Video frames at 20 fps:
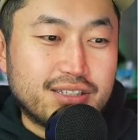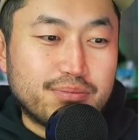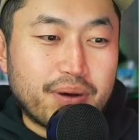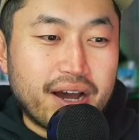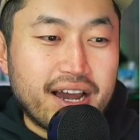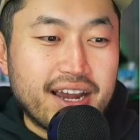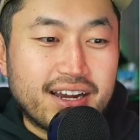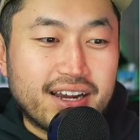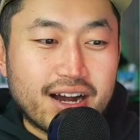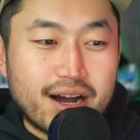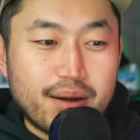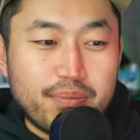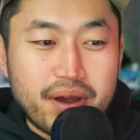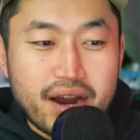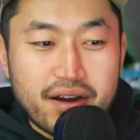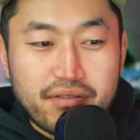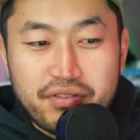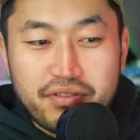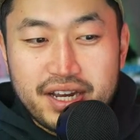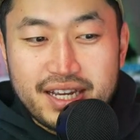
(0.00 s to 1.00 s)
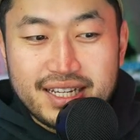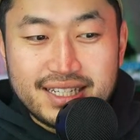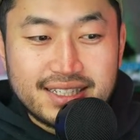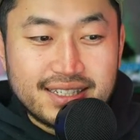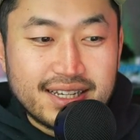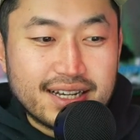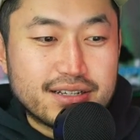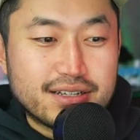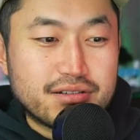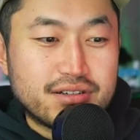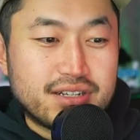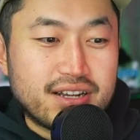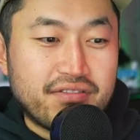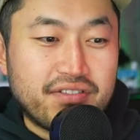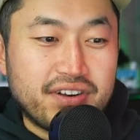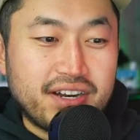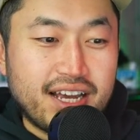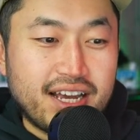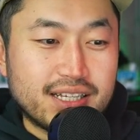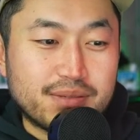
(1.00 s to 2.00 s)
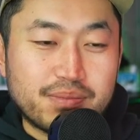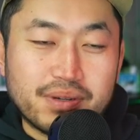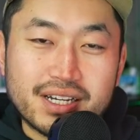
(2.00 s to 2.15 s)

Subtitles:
spike up every 6 or 7 days,